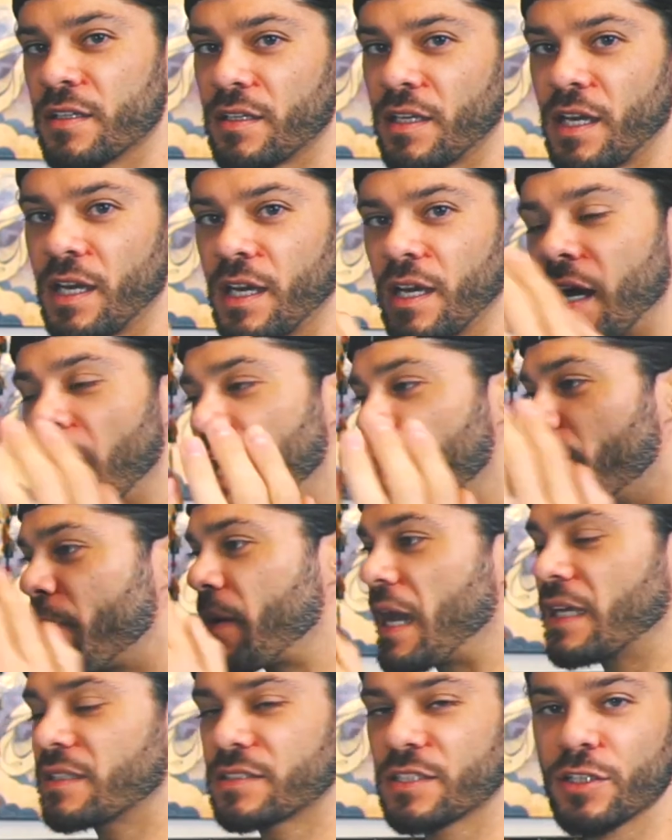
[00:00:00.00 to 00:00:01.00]
high
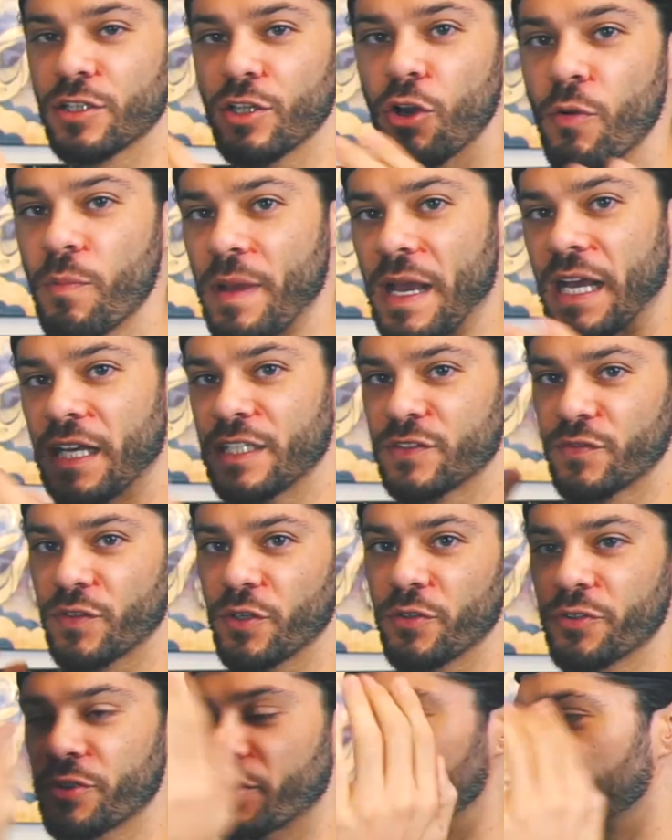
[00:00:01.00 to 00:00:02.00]
pass and low pass
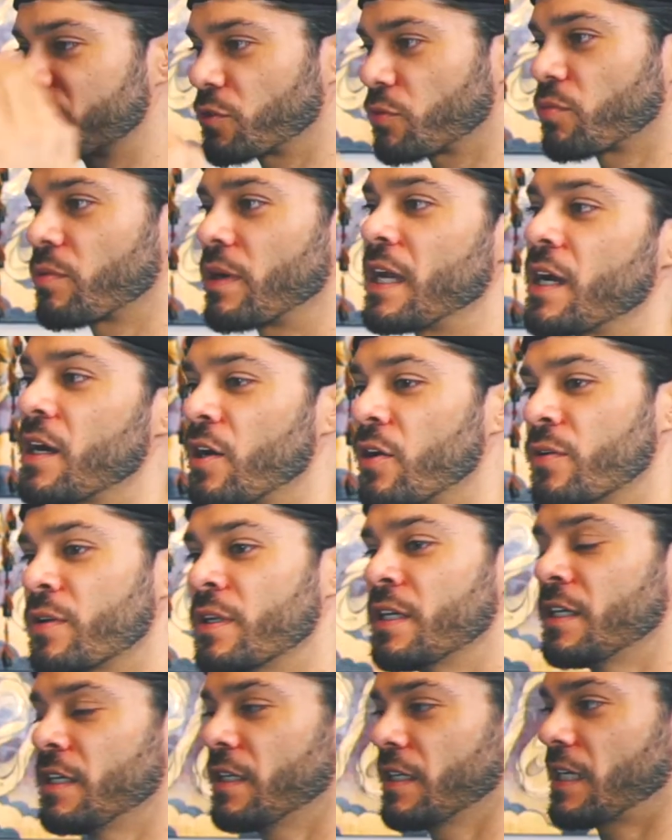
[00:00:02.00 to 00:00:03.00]
filters around,
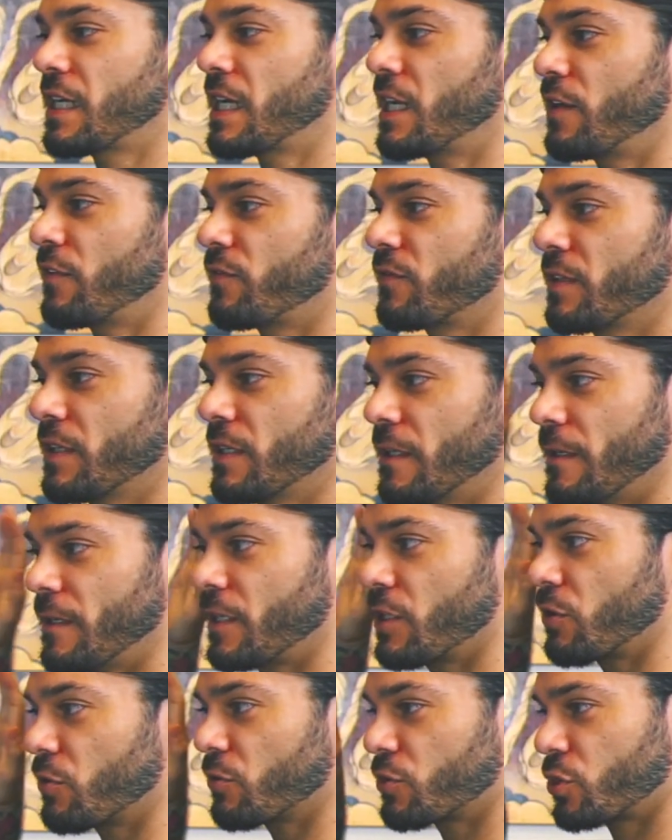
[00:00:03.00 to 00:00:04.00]
kind of
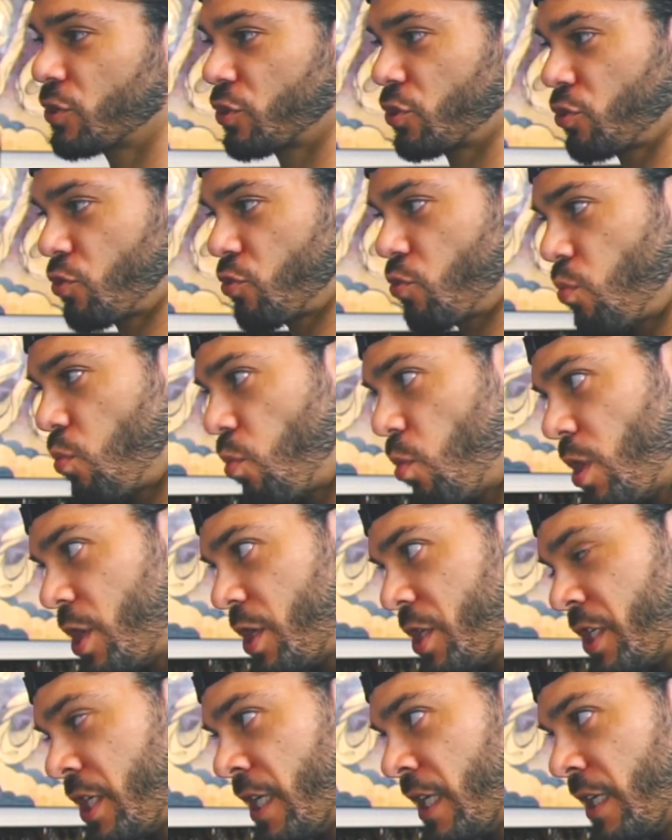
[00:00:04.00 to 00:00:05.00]

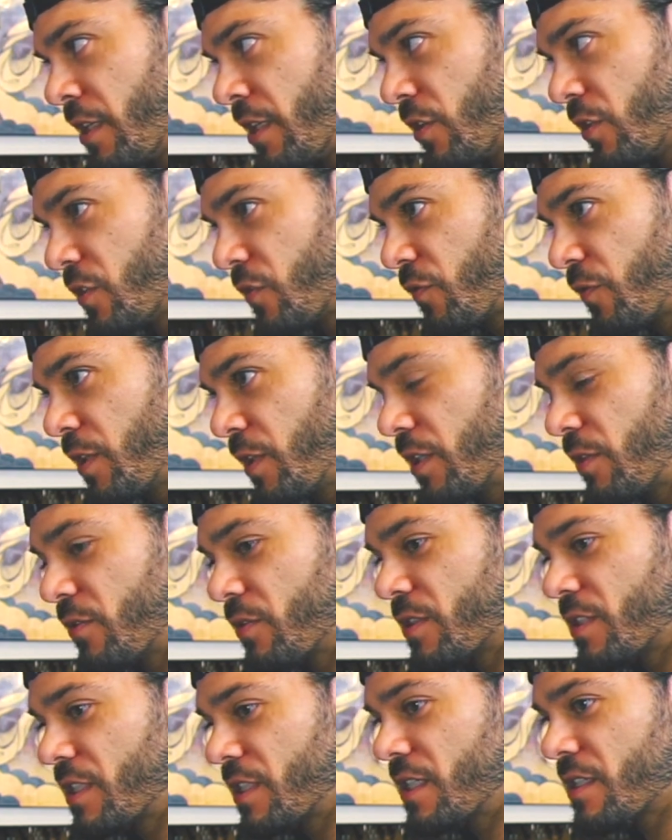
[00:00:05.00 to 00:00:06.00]
squishing those
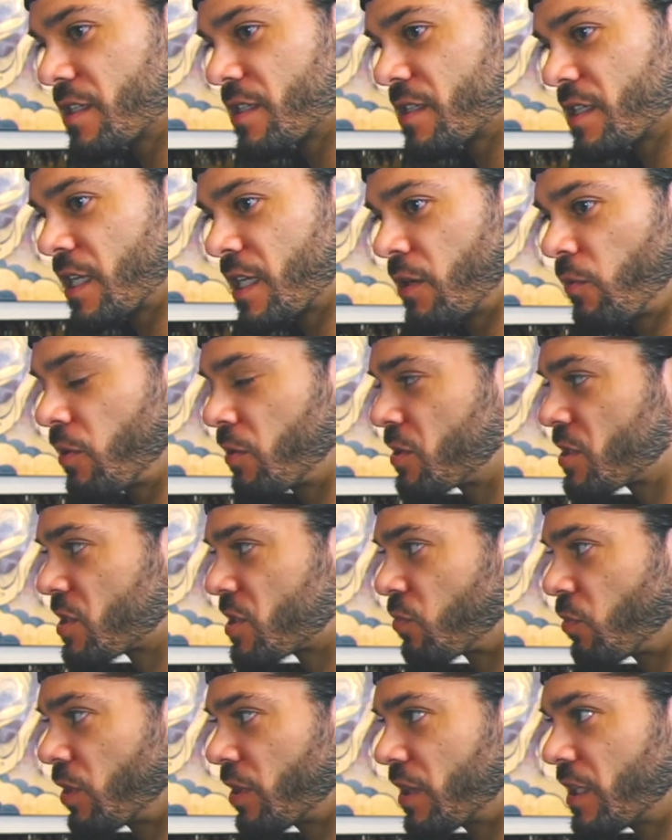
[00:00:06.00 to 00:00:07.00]
frequencies and saying we
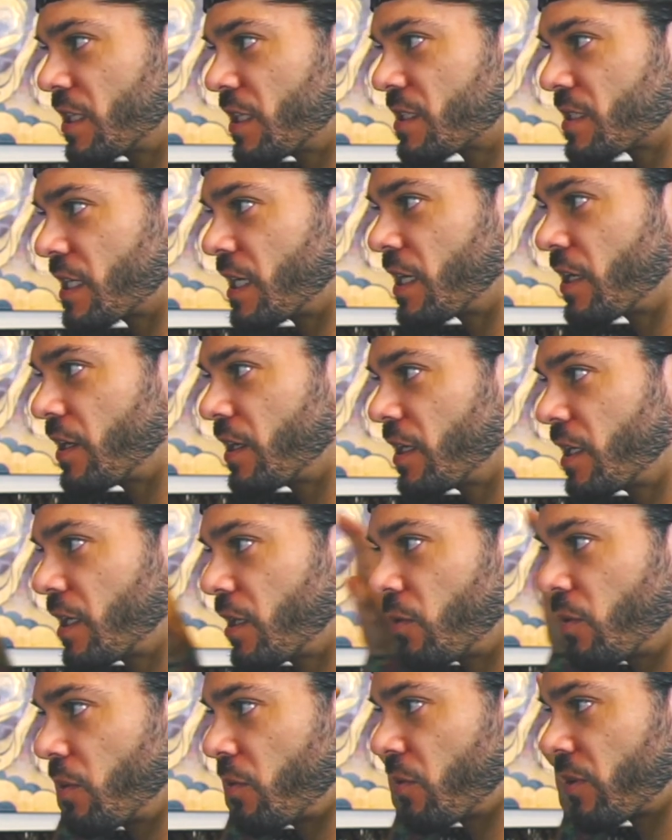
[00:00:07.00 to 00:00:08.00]
just want this
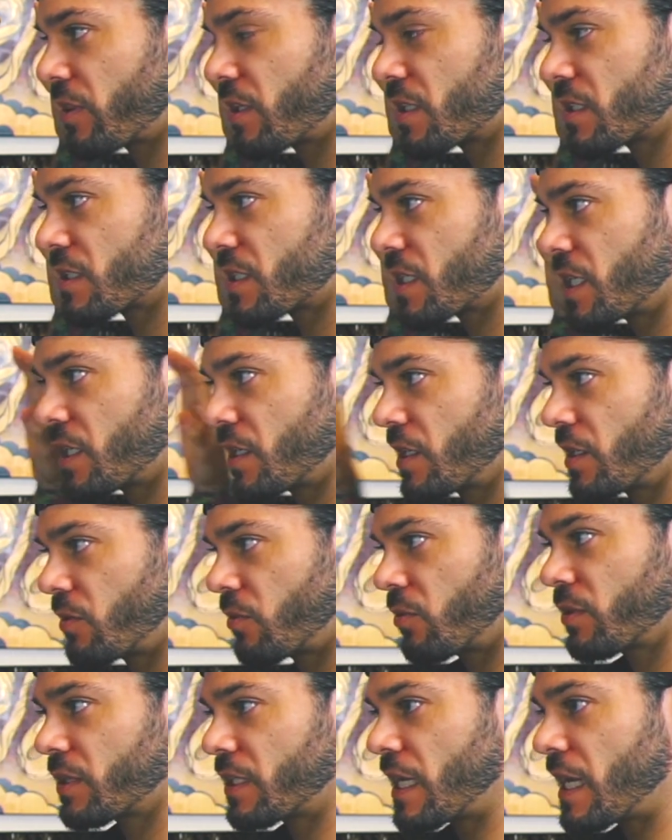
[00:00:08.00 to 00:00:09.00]
area, we want this area, we
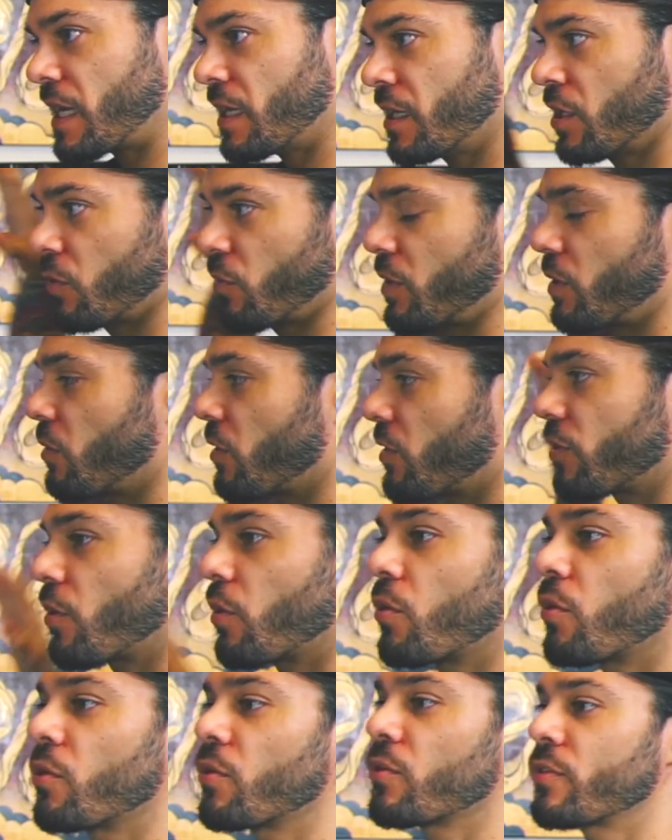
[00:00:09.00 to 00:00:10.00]
want that, we want the
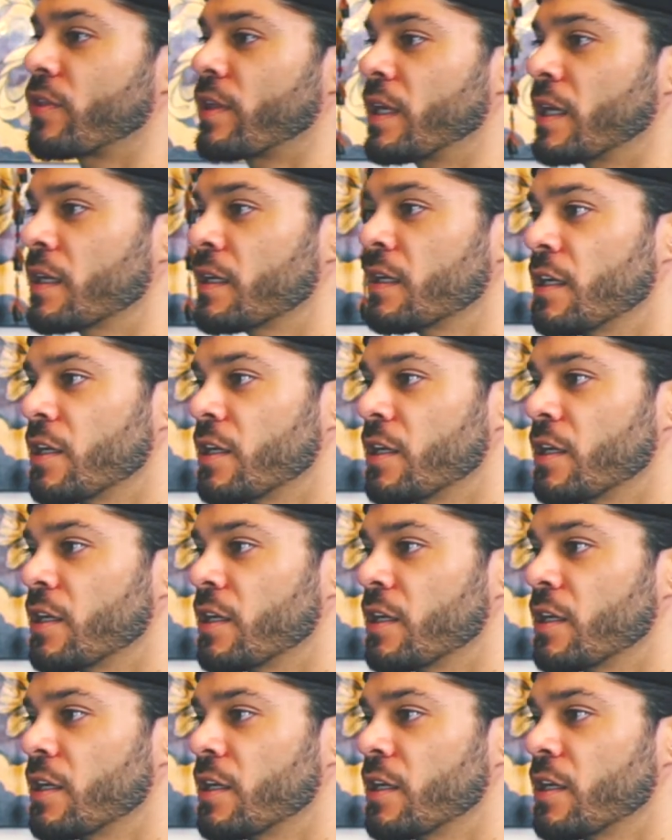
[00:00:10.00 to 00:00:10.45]
whole thing,